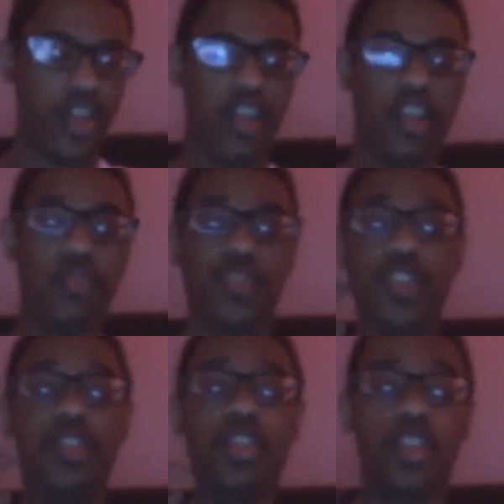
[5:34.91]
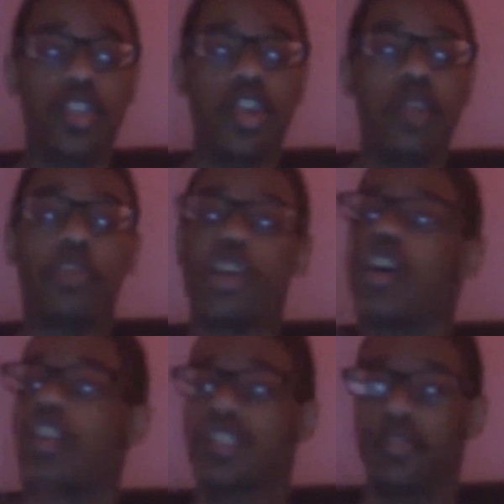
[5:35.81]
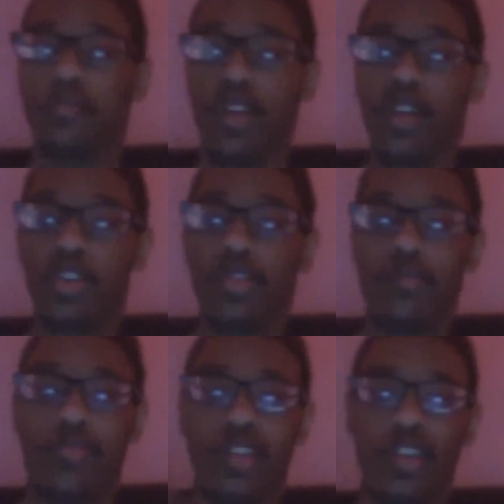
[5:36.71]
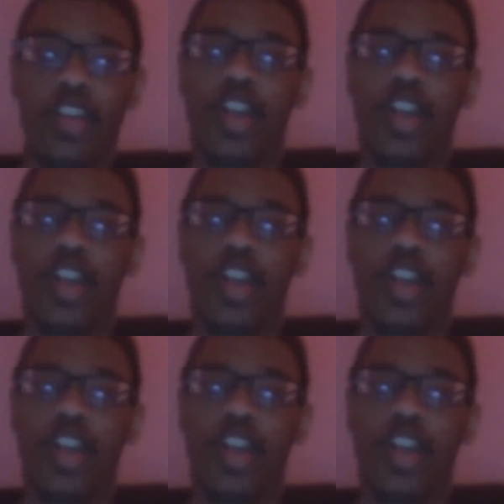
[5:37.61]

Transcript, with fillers: It was either him or Austin Butler, but